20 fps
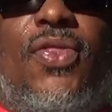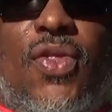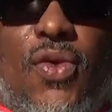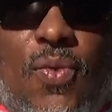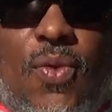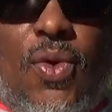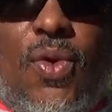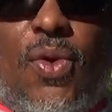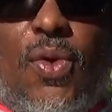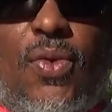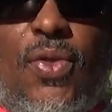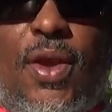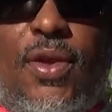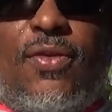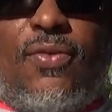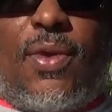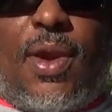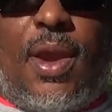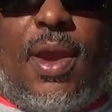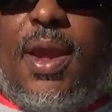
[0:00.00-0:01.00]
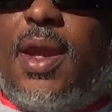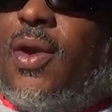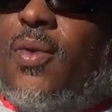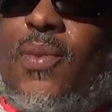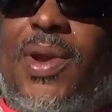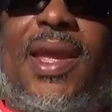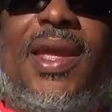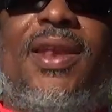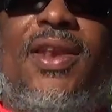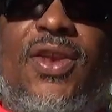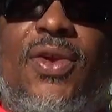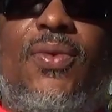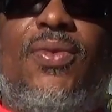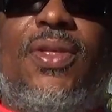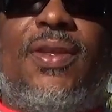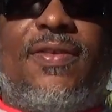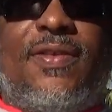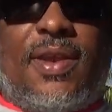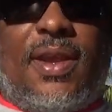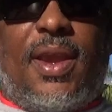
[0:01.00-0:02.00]
the world. That's right. We can do
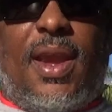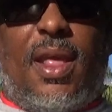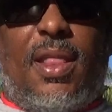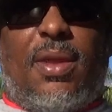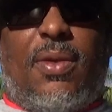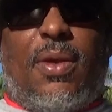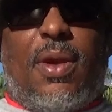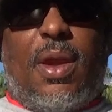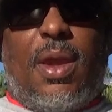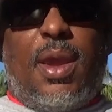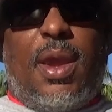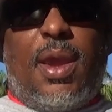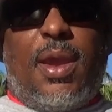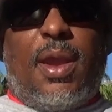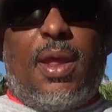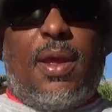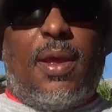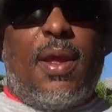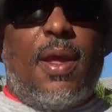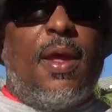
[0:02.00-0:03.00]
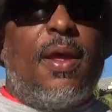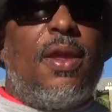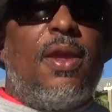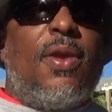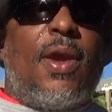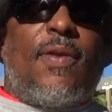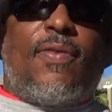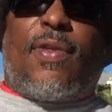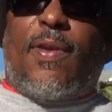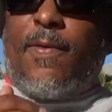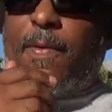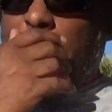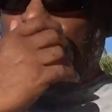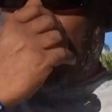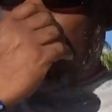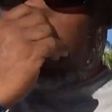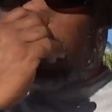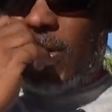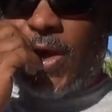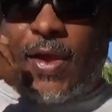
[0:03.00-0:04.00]
this together. And
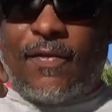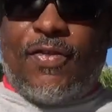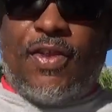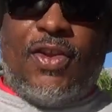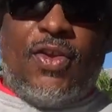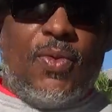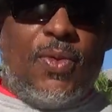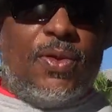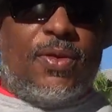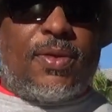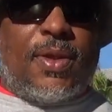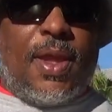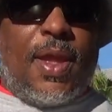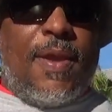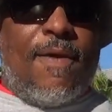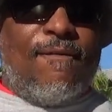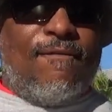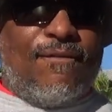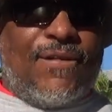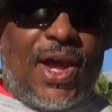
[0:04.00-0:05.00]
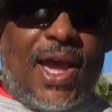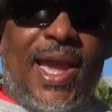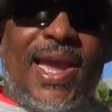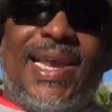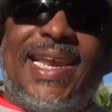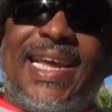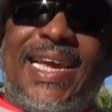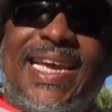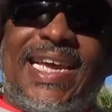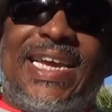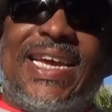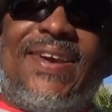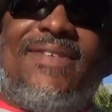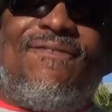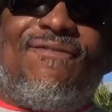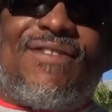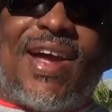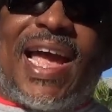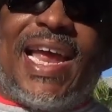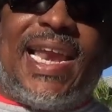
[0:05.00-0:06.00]
what you have to do is find a good
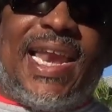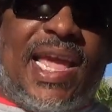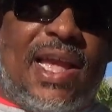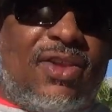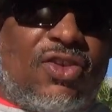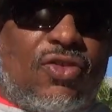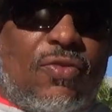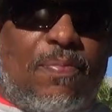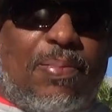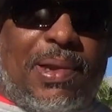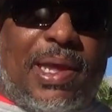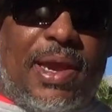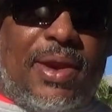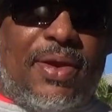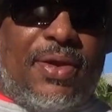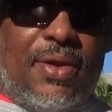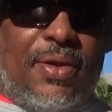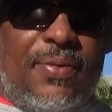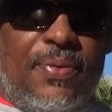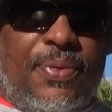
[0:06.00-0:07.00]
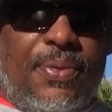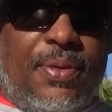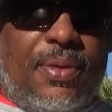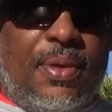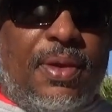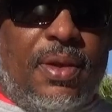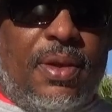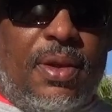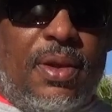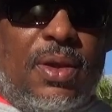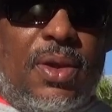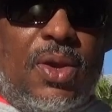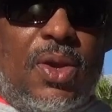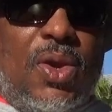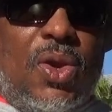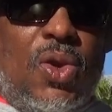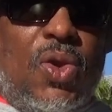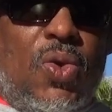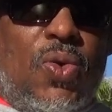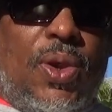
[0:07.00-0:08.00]
financial planner
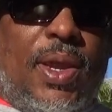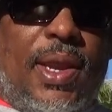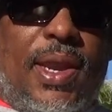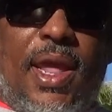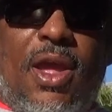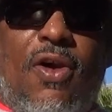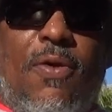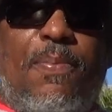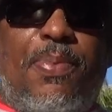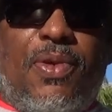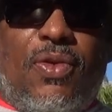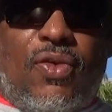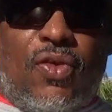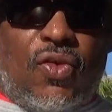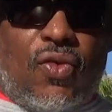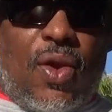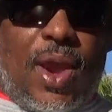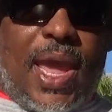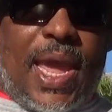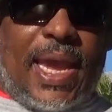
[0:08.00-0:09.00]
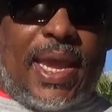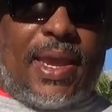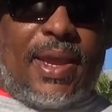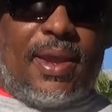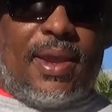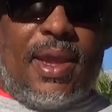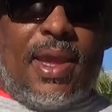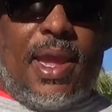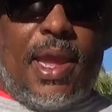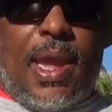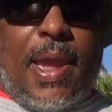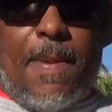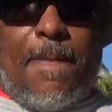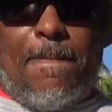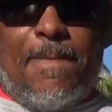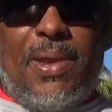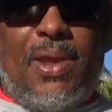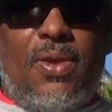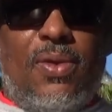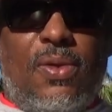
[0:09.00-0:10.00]
who can help you track
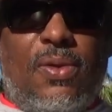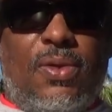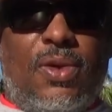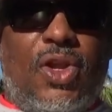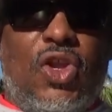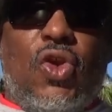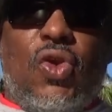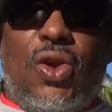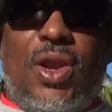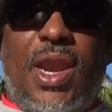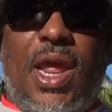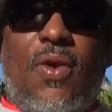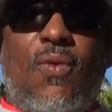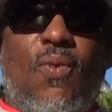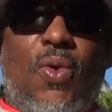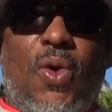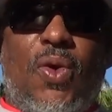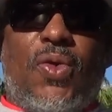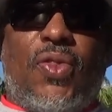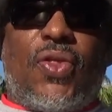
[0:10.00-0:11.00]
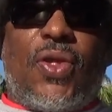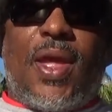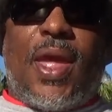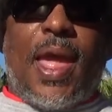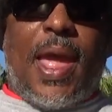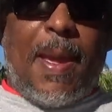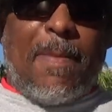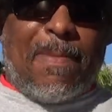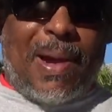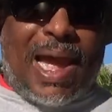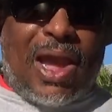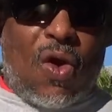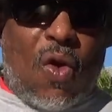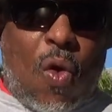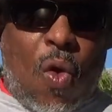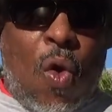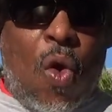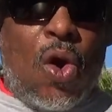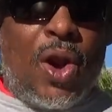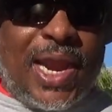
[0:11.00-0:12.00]
and build your net worth by
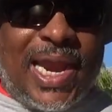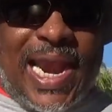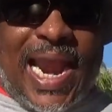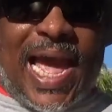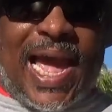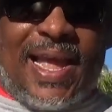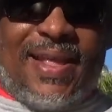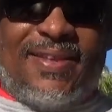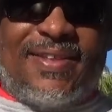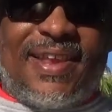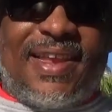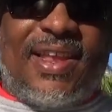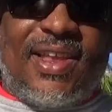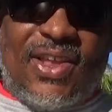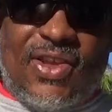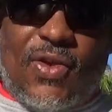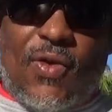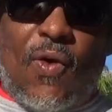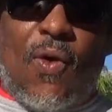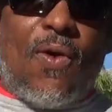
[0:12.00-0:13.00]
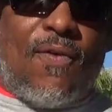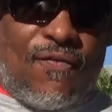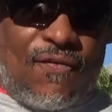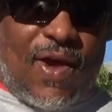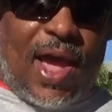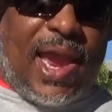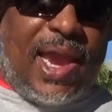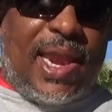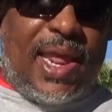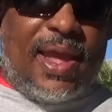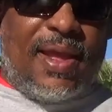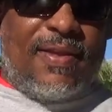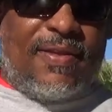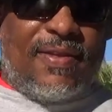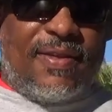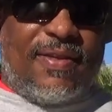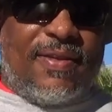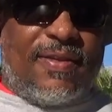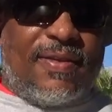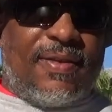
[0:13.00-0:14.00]
organizing your
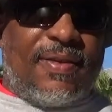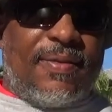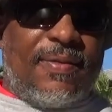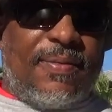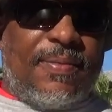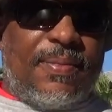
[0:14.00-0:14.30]
finances